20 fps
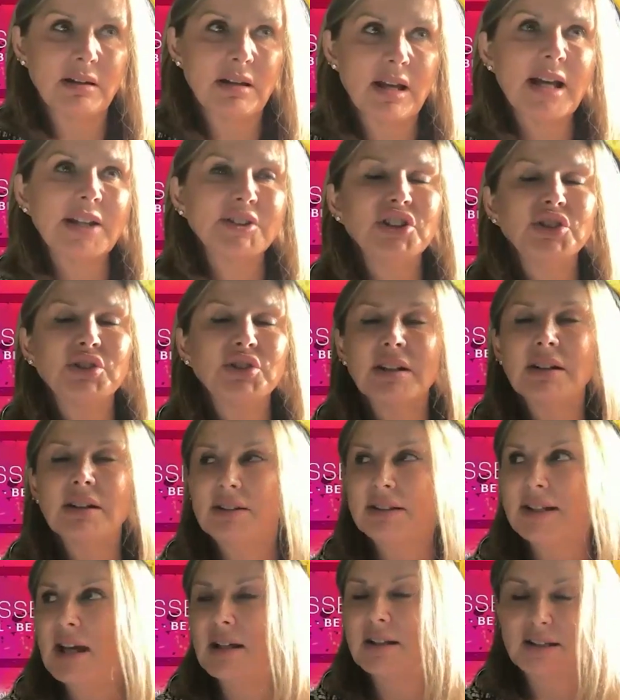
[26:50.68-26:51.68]
And you can,
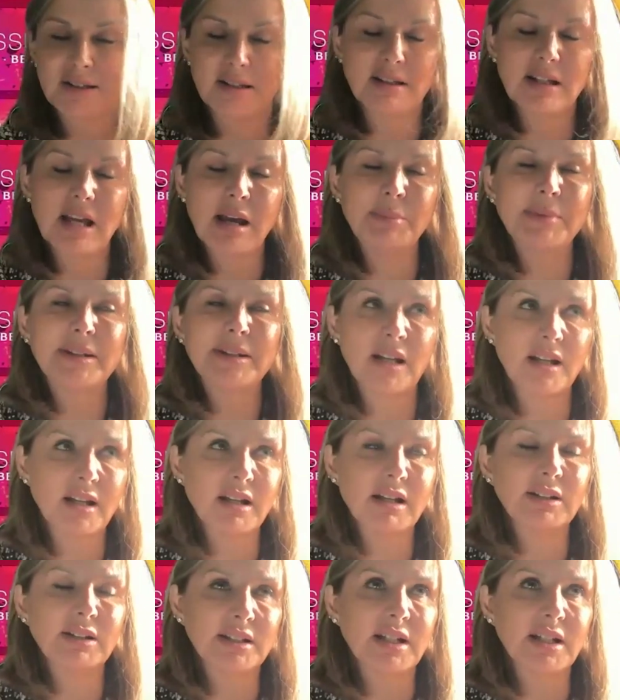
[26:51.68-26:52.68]
yes. I mean,
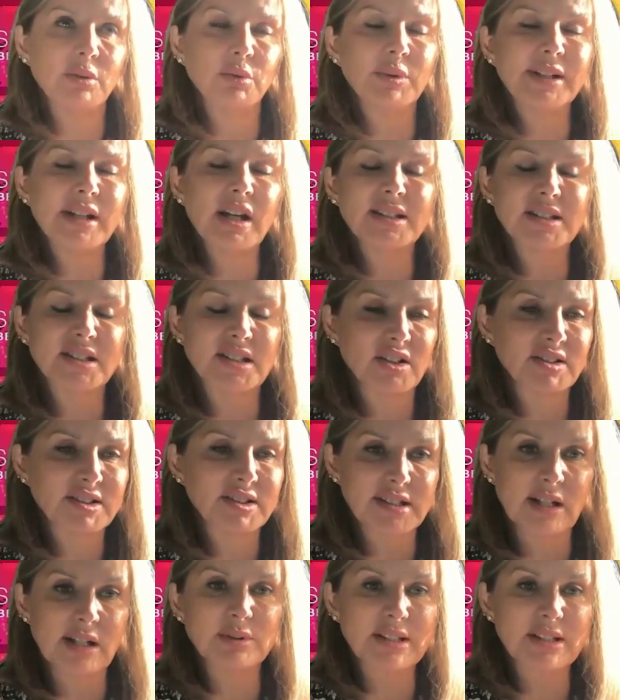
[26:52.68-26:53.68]
when I
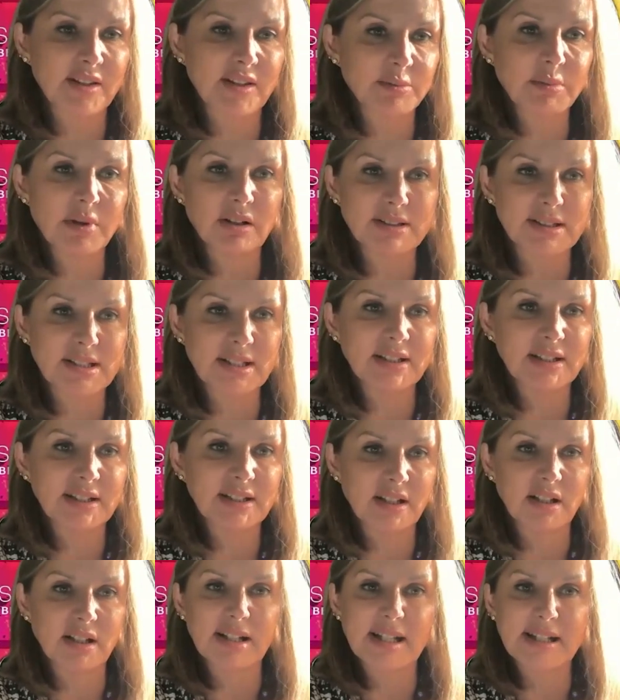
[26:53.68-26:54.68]
started, I was that martini
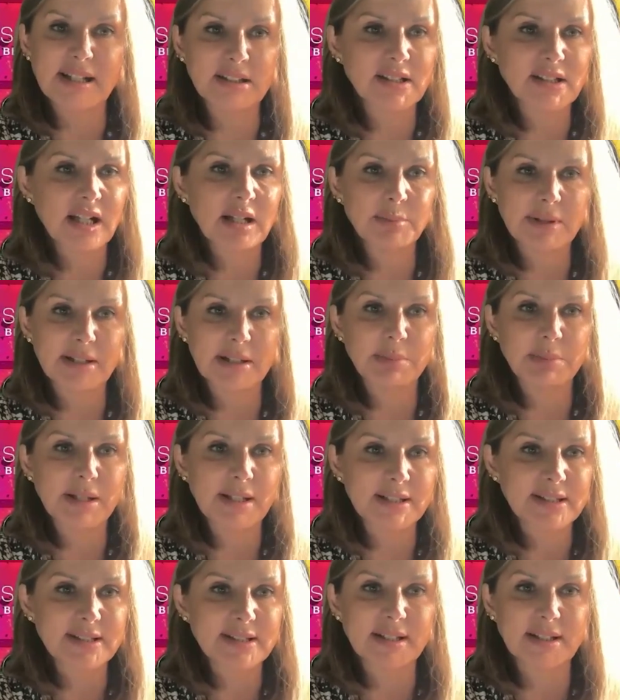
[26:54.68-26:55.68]
girl, anytime, any
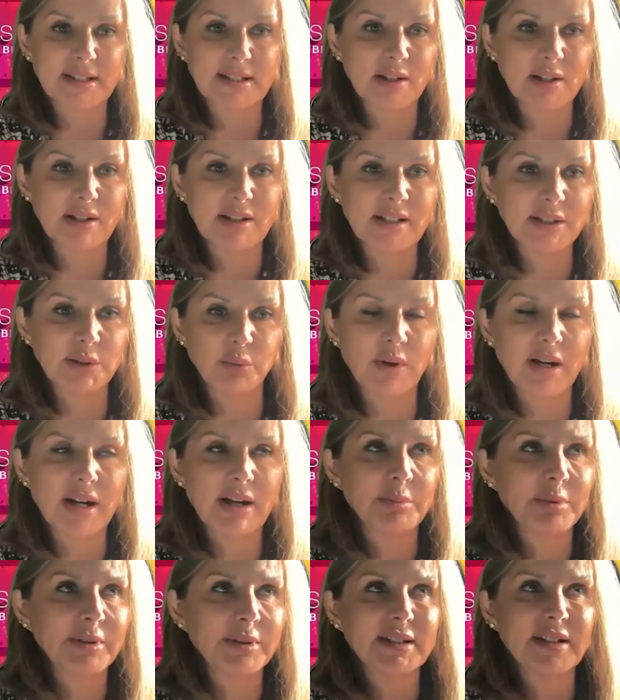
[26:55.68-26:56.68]
place,
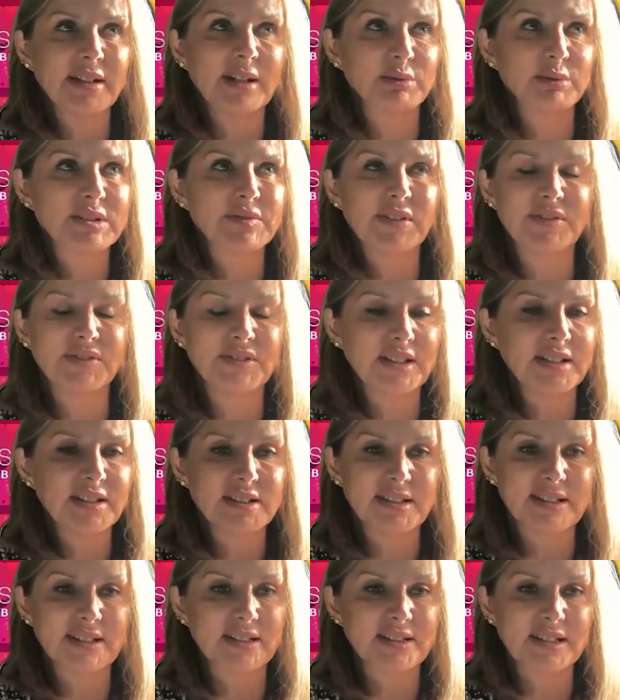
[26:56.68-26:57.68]
anywhere. But that was
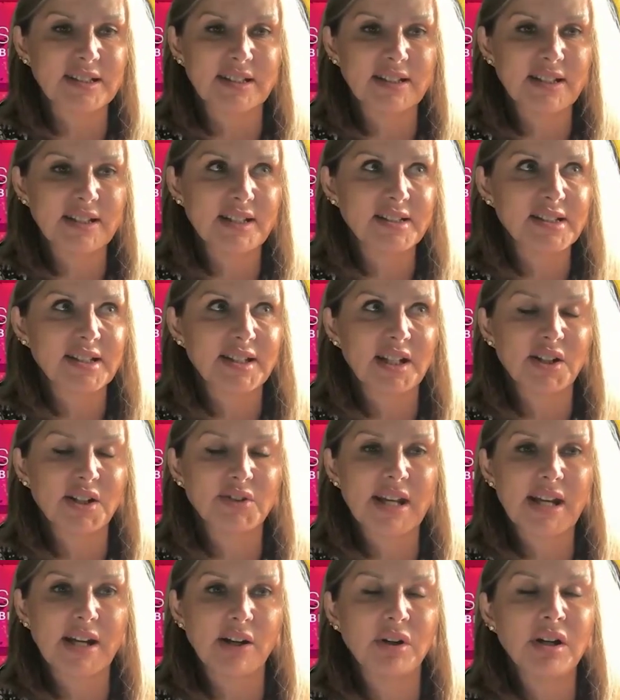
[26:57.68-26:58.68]
15, 16 years ago
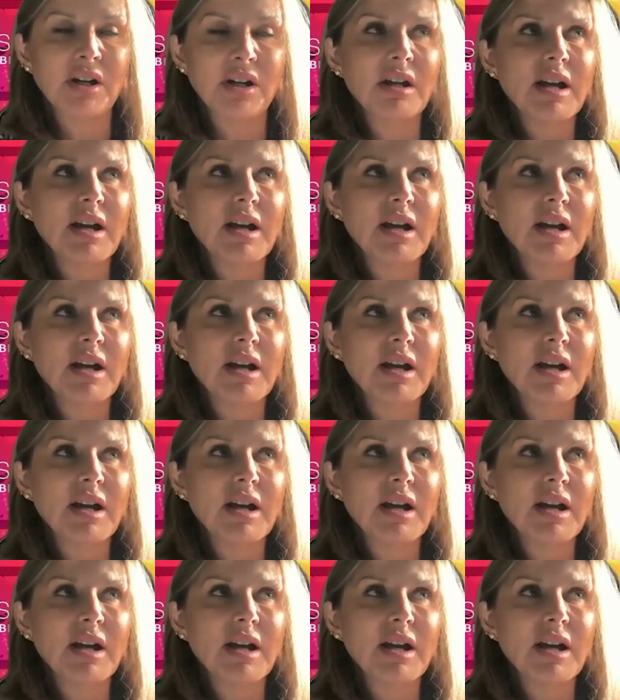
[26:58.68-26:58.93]
now.